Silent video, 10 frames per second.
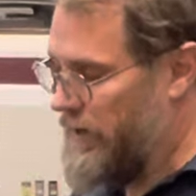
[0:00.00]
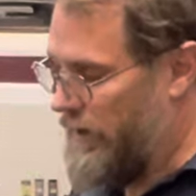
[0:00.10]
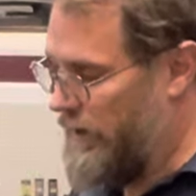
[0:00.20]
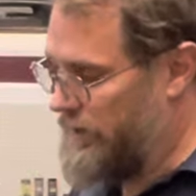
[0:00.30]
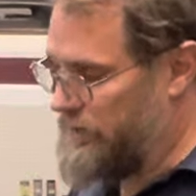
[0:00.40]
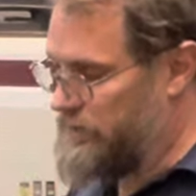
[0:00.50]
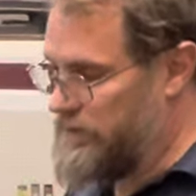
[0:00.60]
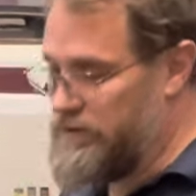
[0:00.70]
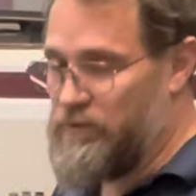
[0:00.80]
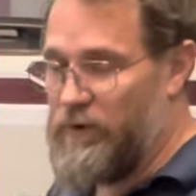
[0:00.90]
And
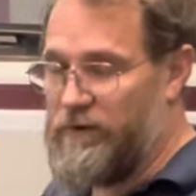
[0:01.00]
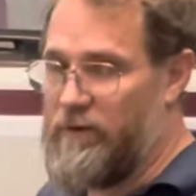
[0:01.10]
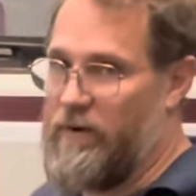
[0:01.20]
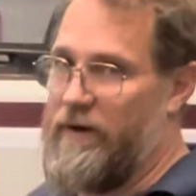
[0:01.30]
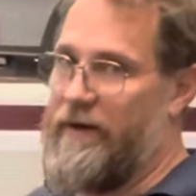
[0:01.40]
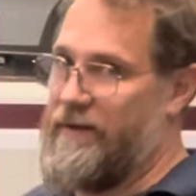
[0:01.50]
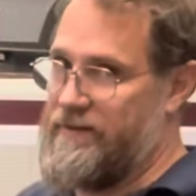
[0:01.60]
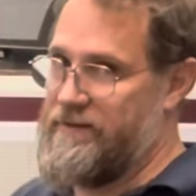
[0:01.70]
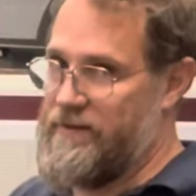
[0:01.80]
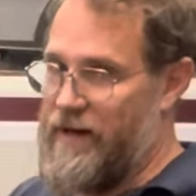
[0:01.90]
she's wondering why
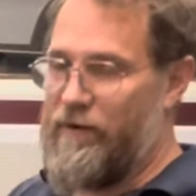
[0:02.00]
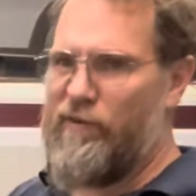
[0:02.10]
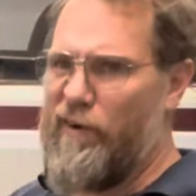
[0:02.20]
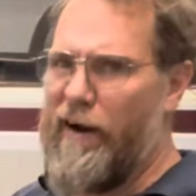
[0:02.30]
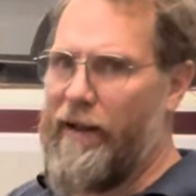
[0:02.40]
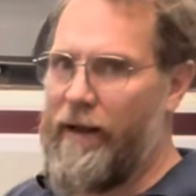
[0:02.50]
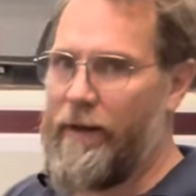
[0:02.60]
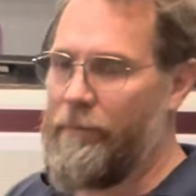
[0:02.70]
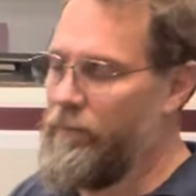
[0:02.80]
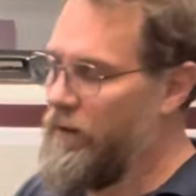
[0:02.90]
it's not
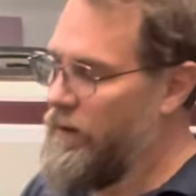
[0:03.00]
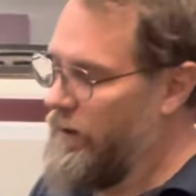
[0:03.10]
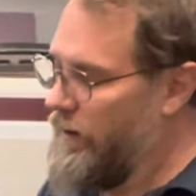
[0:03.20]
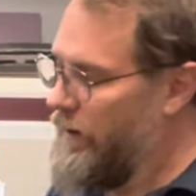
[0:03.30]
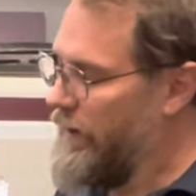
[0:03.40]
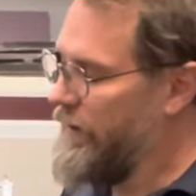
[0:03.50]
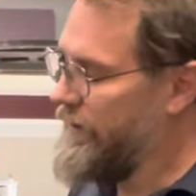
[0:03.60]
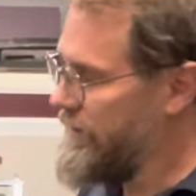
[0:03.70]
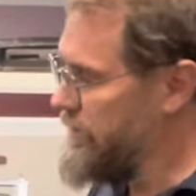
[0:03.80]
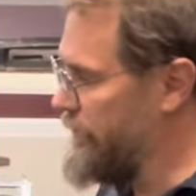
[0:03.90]
running, and
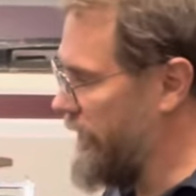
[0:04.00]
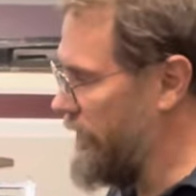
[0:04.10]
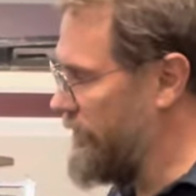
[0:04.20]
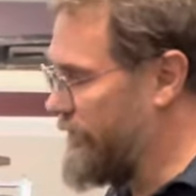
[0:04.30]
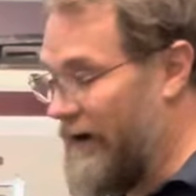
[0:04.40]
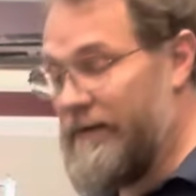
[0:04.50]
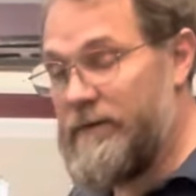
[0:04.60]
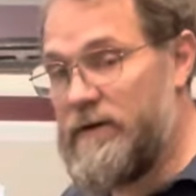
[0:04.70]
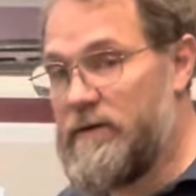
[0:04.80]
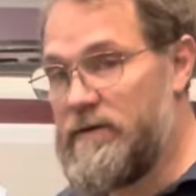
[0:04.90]
he's been 5
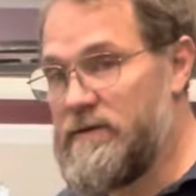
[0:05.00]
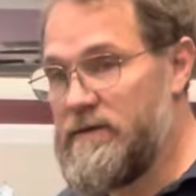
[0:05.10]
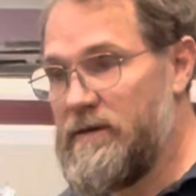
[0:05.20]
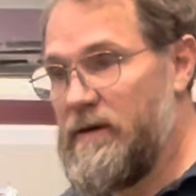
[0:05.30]
years